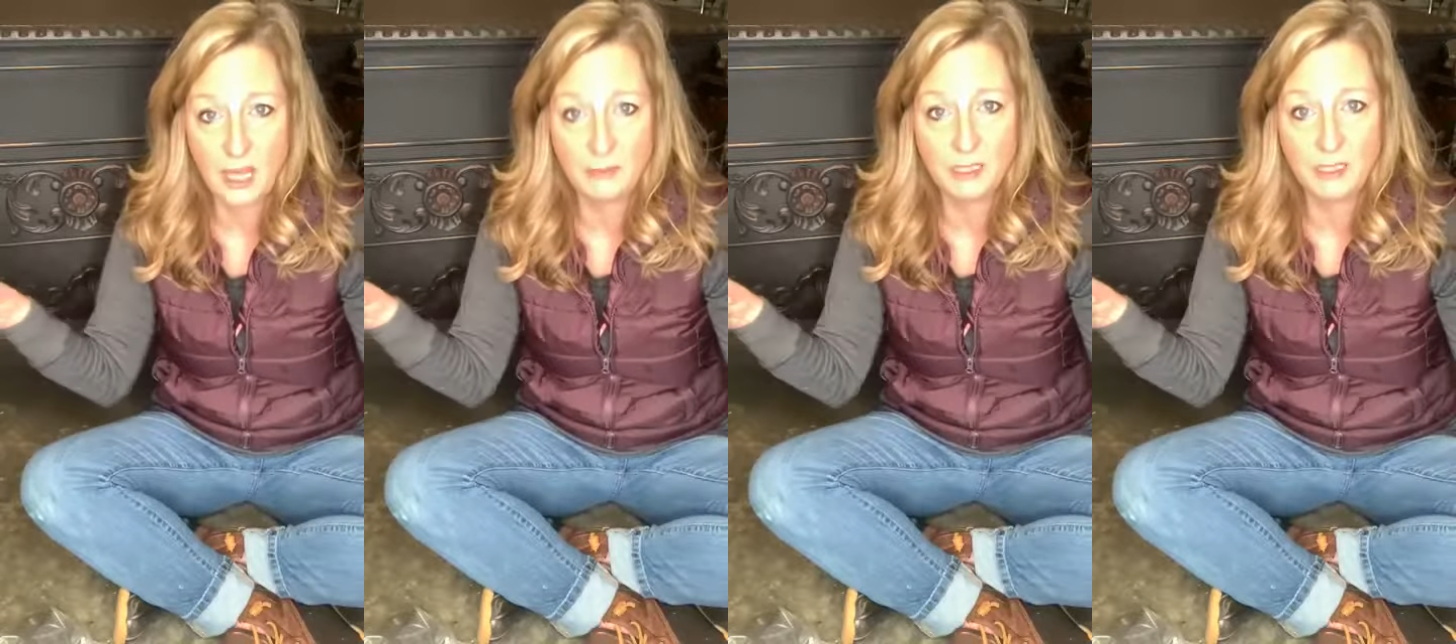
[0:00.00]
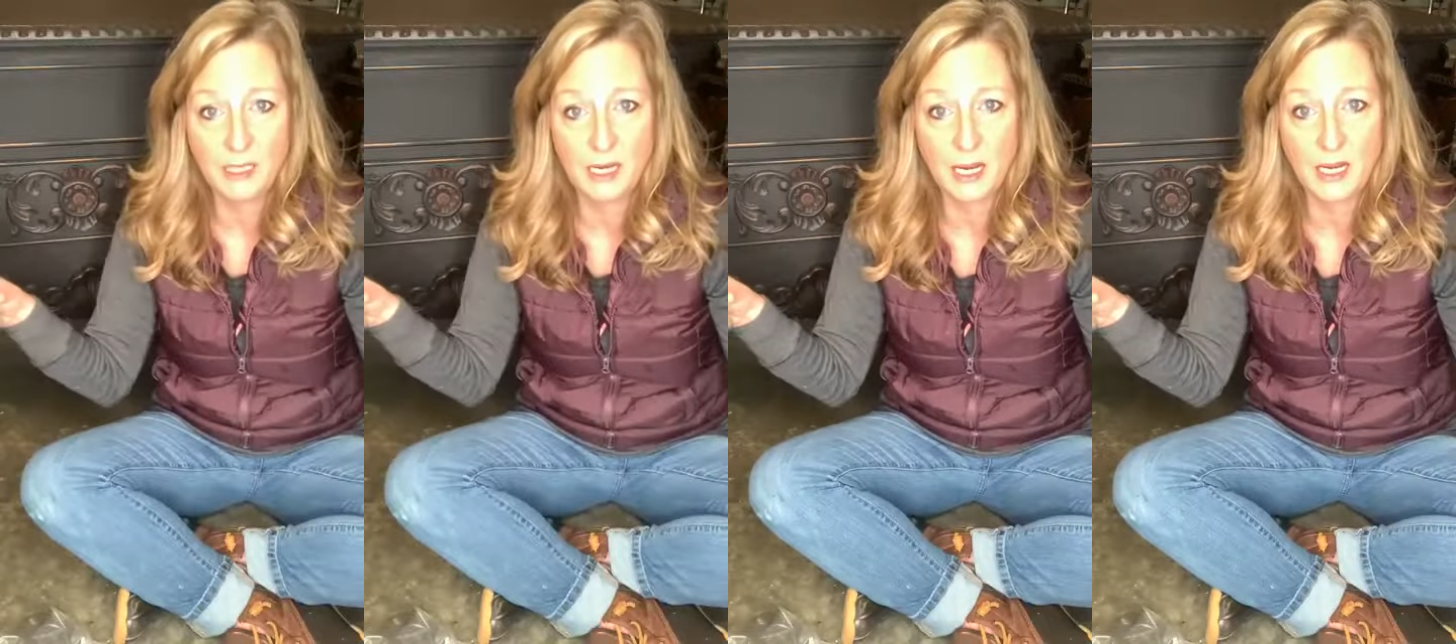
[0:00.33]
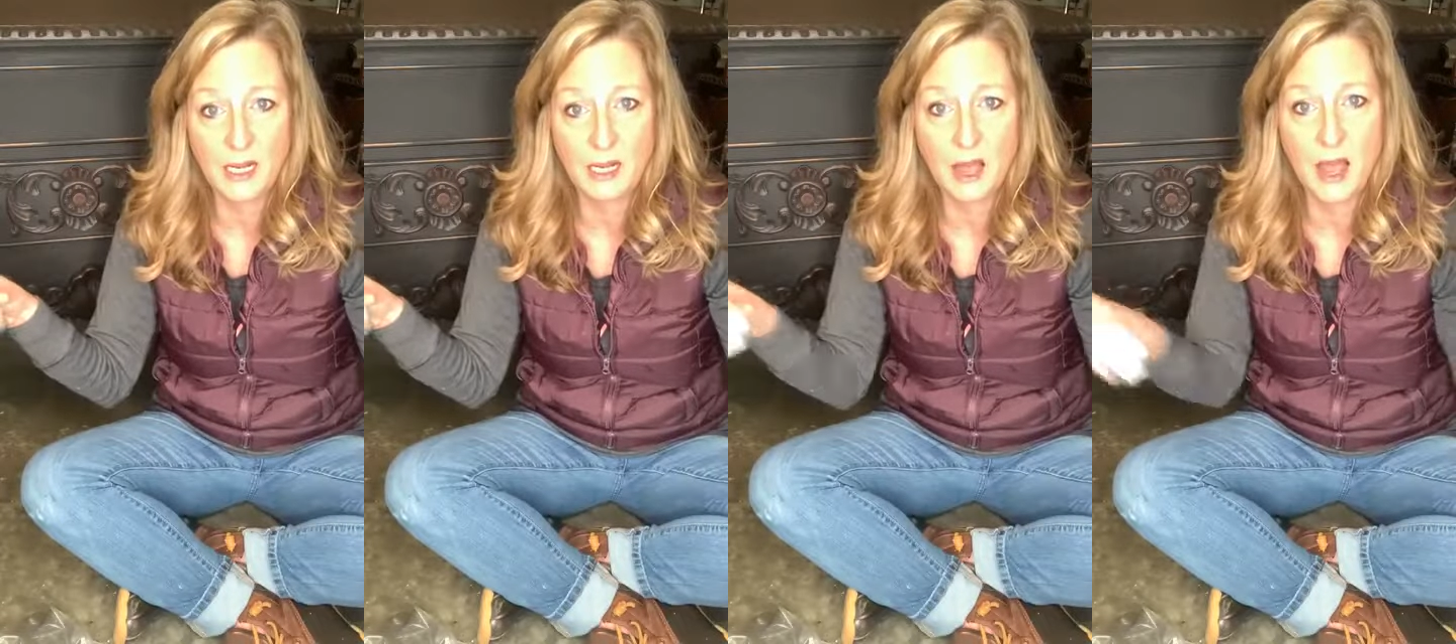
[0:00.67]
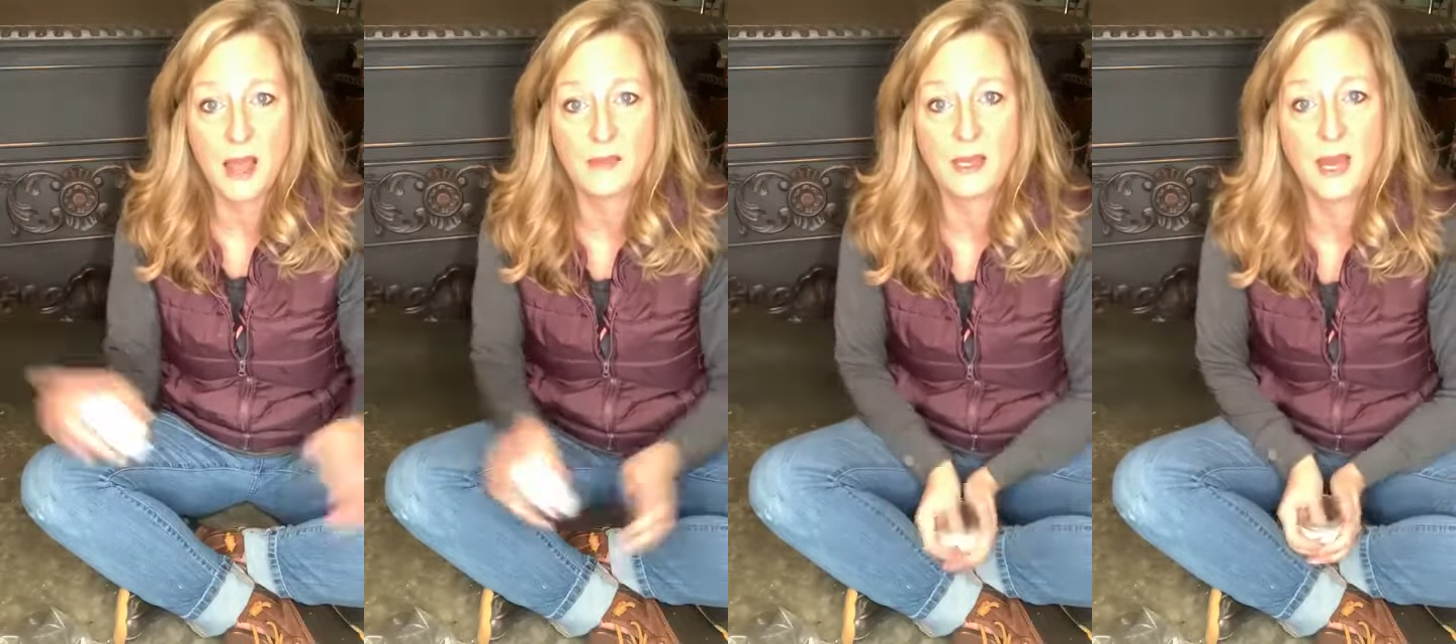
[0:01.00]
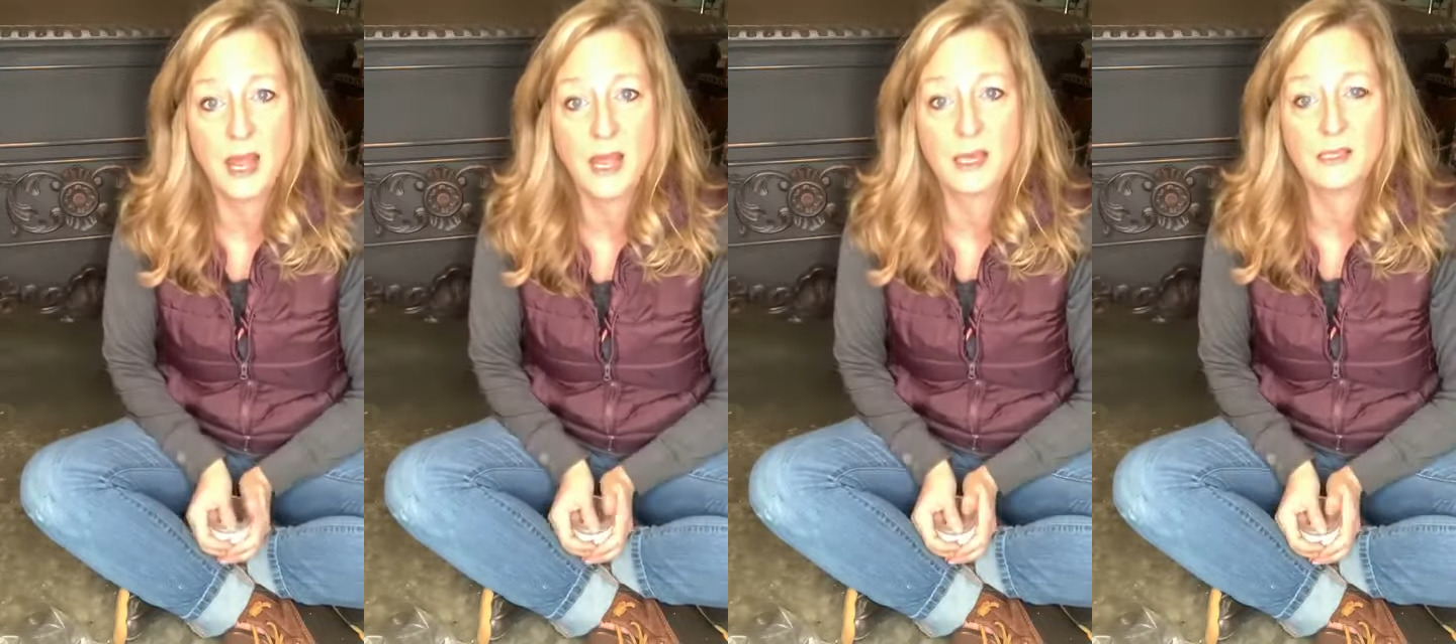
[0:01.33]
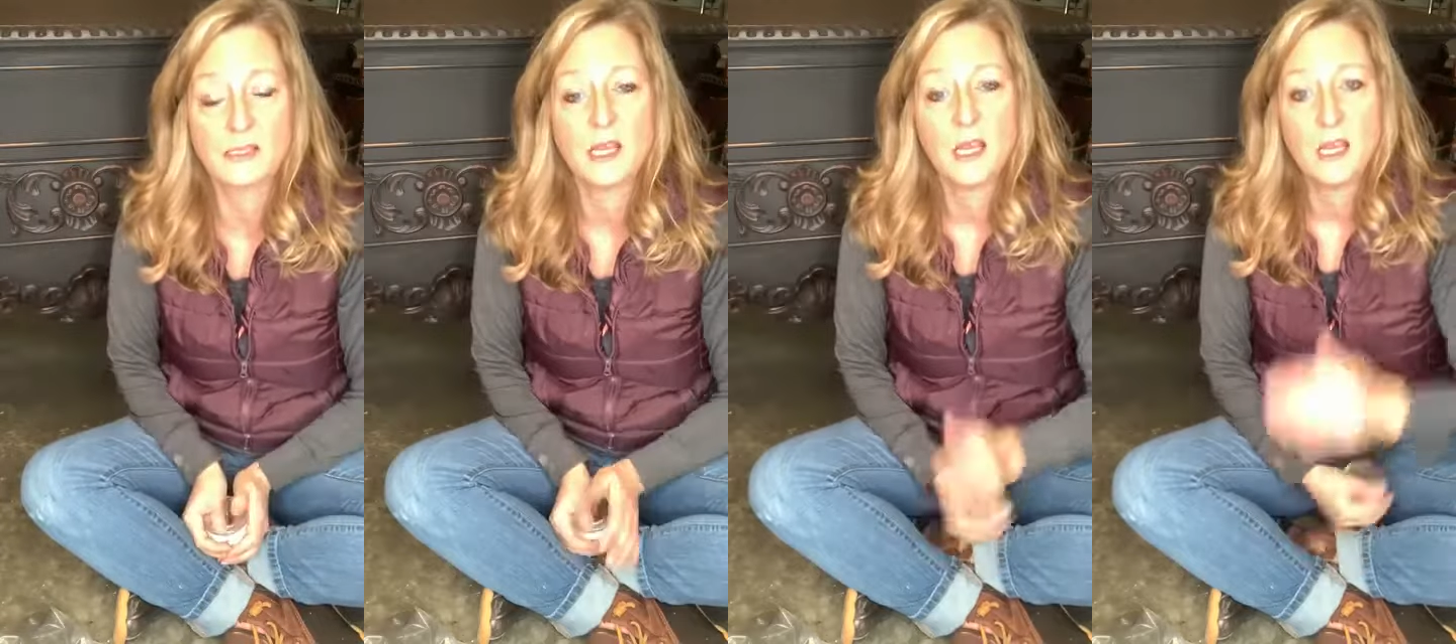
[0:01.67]
cabinet that I got that
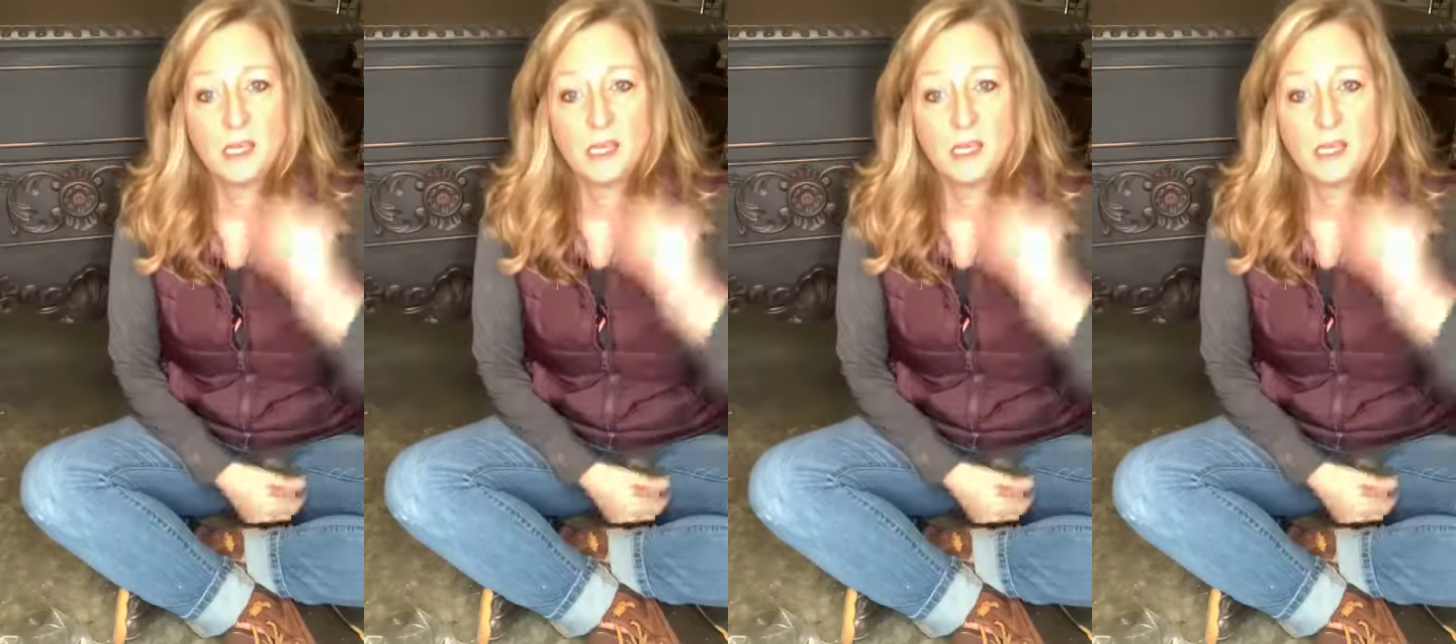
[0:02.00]
has,